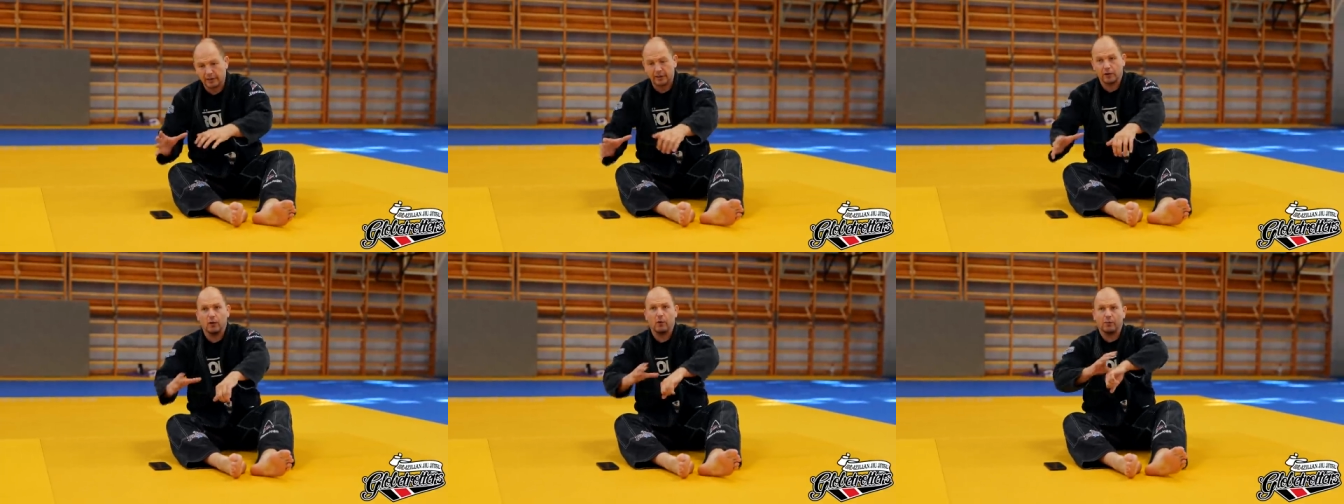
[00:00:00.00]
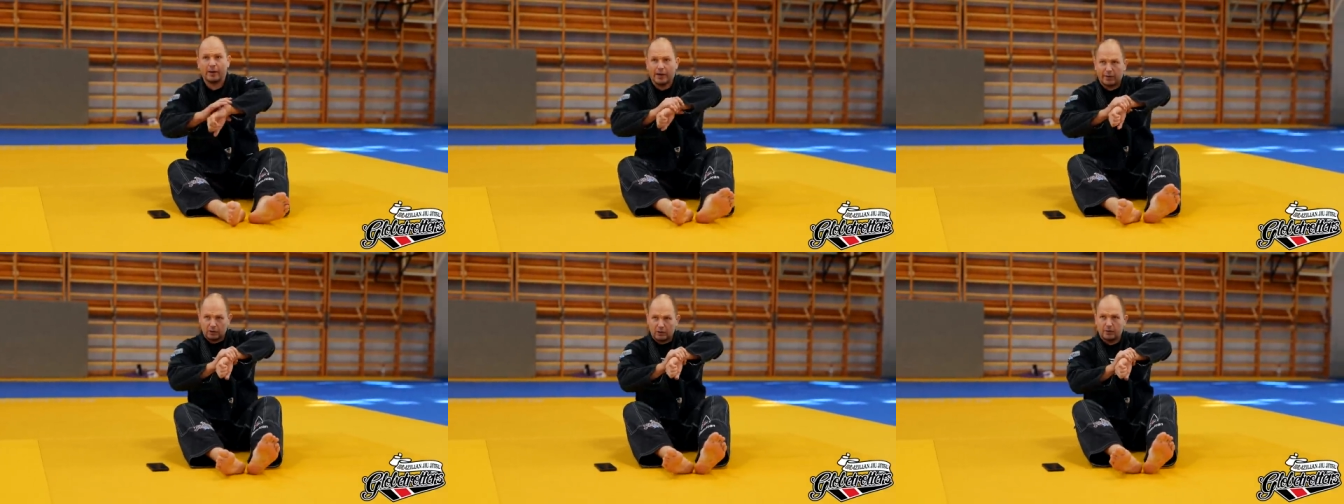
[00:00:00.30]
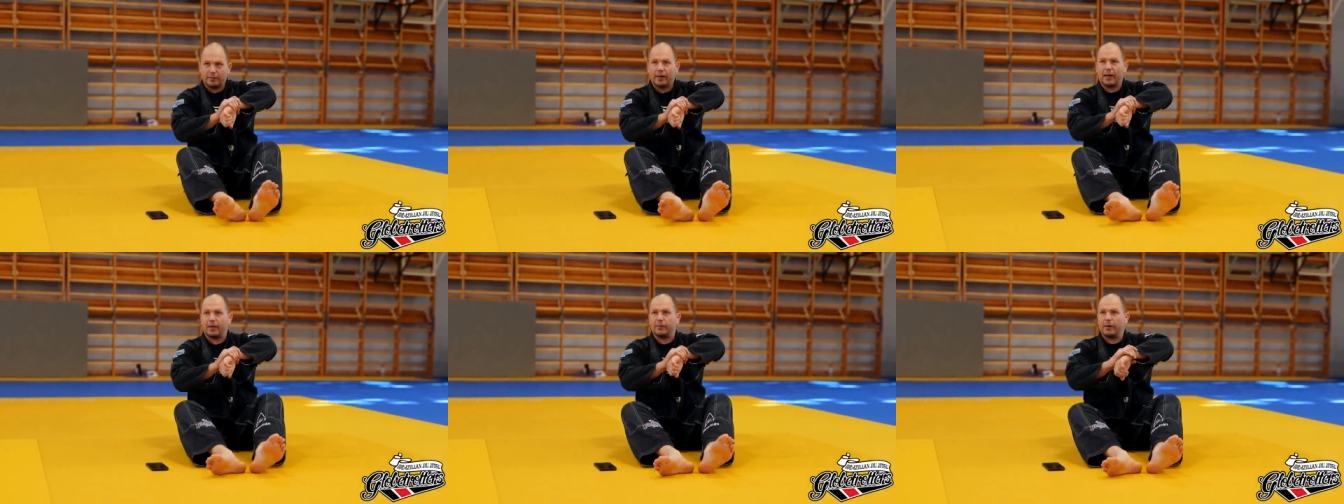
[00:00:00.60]
then go back to
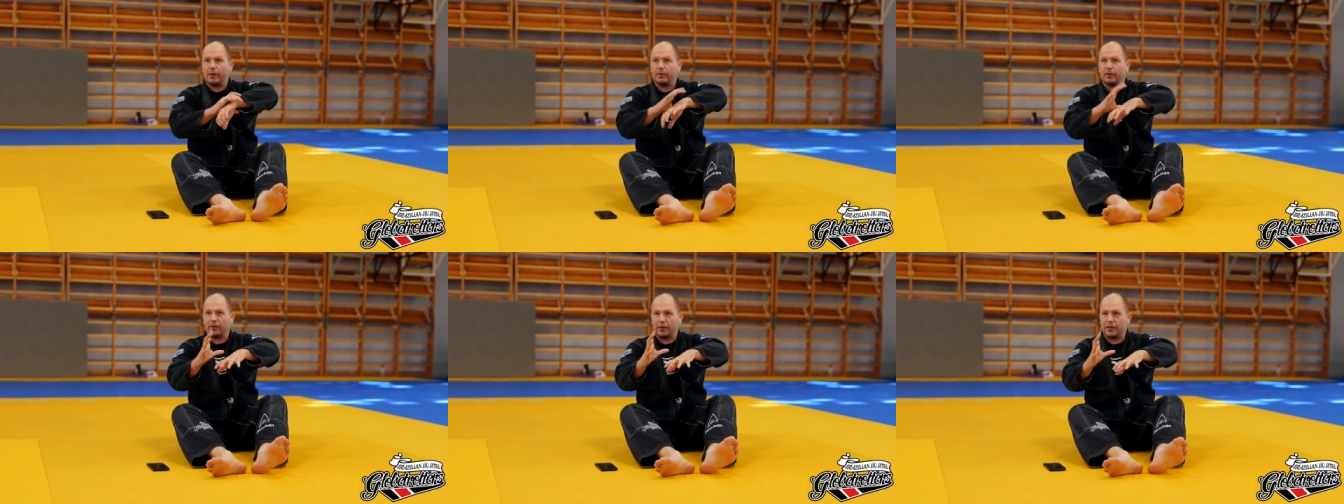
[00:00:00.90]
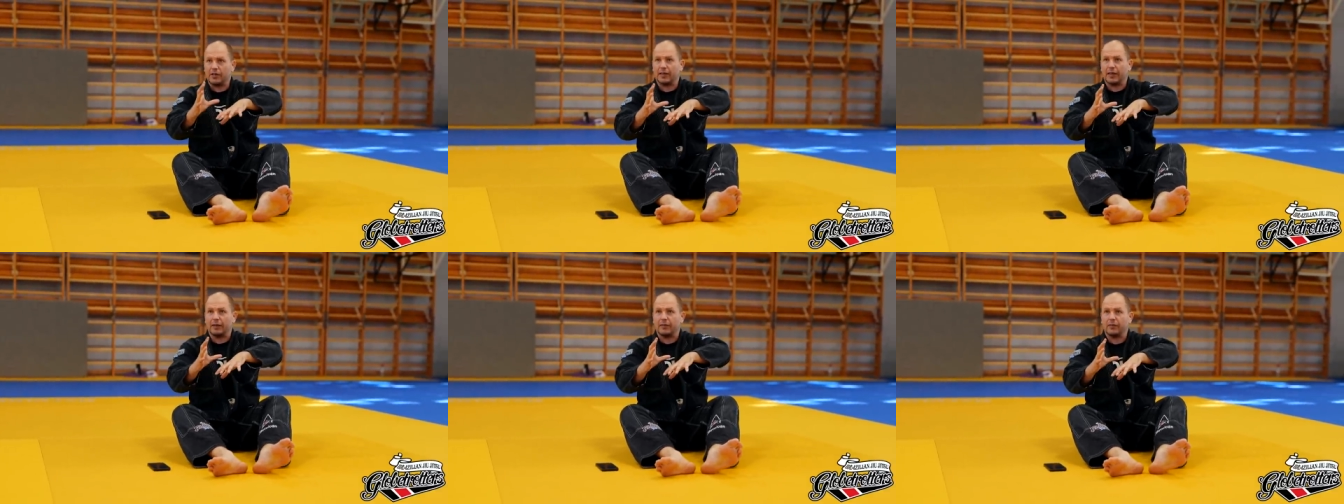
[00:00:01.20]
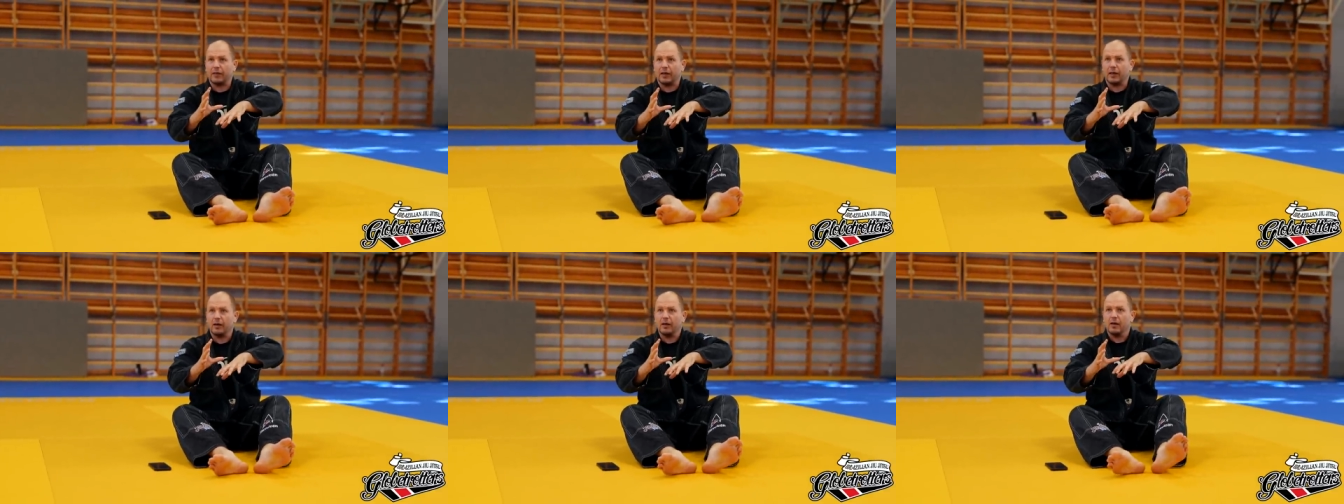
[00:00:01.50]
the back, maybe
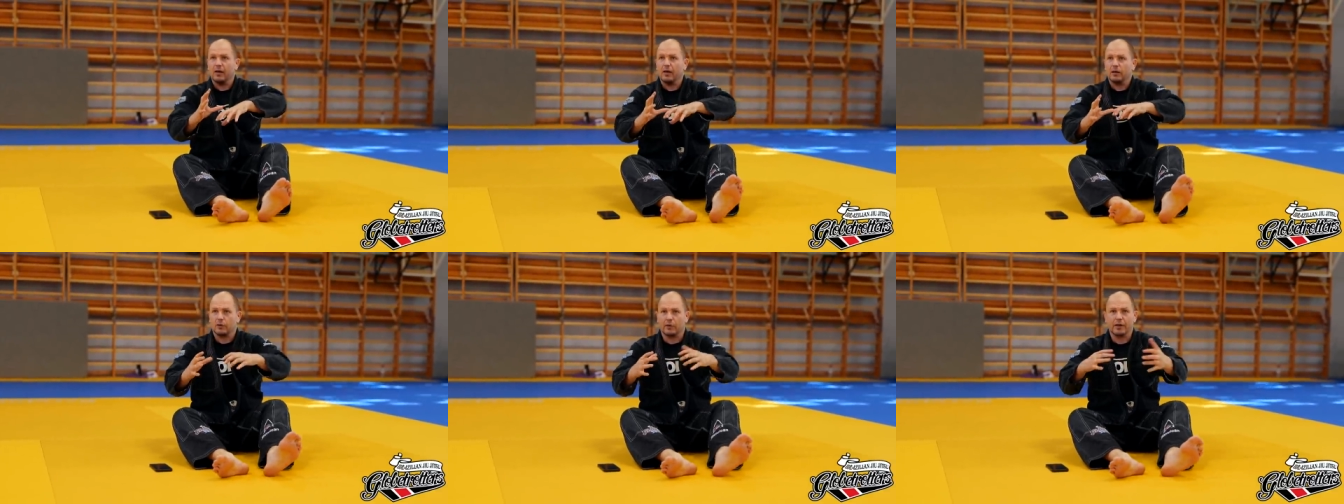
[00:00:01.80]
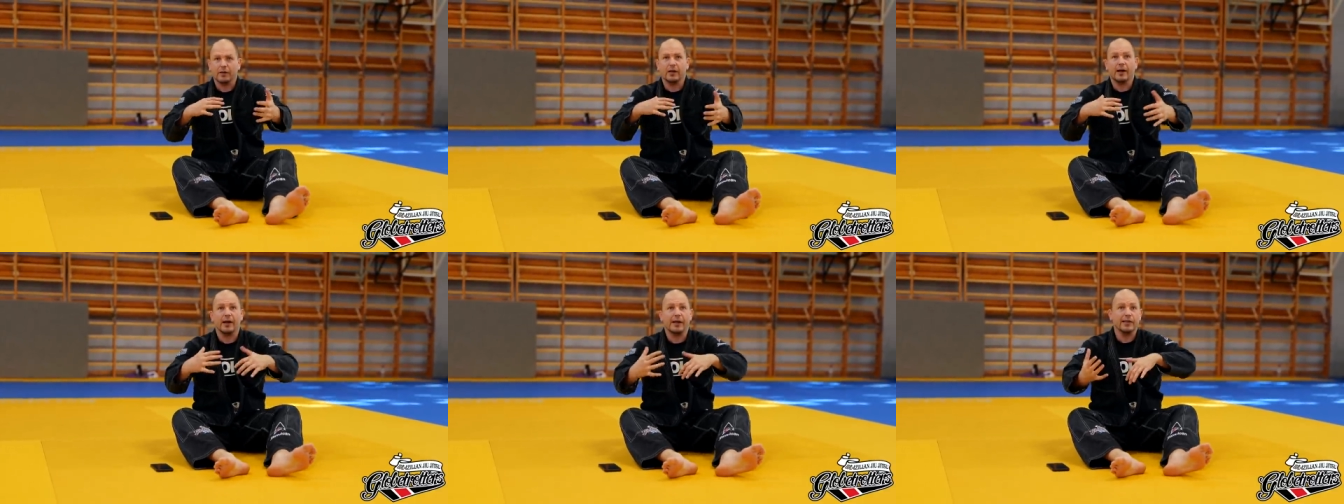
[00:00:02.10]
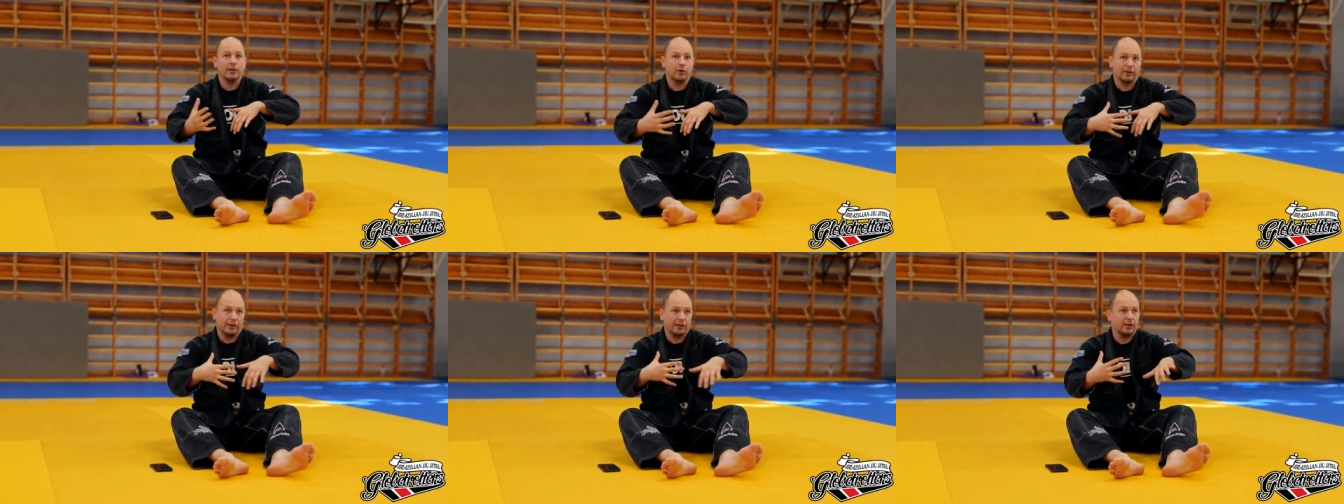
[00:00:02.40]
reset, yeah? So I
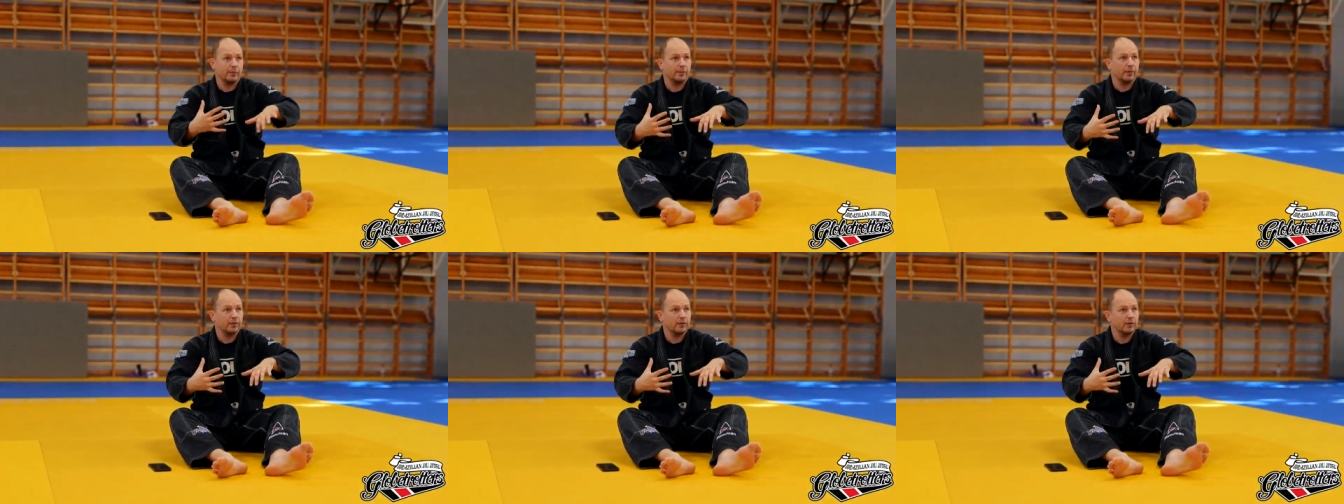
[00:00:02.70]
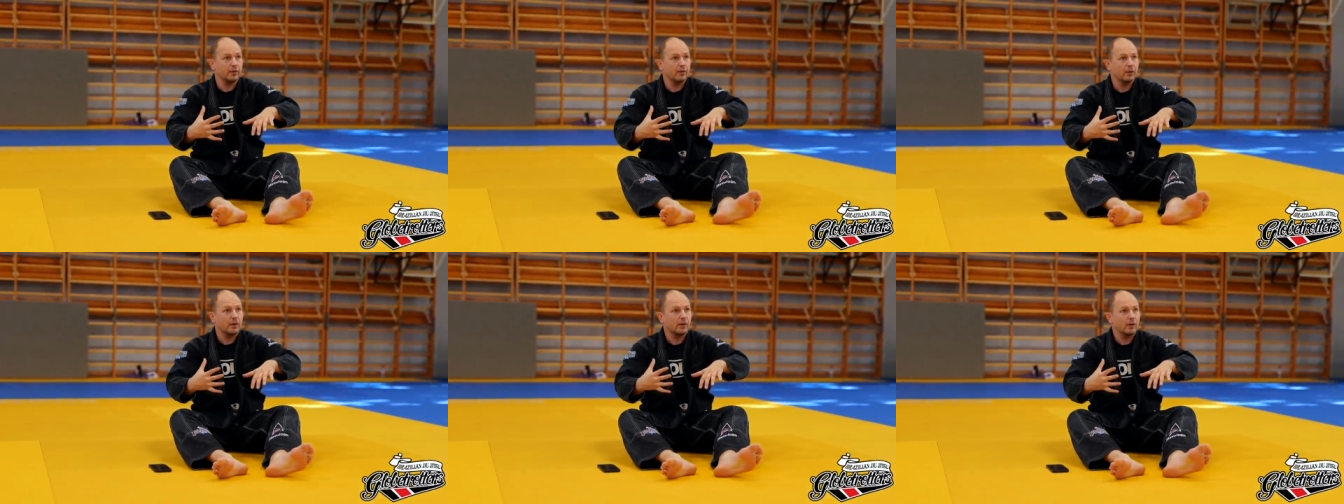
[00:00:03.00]
guide you a little bit.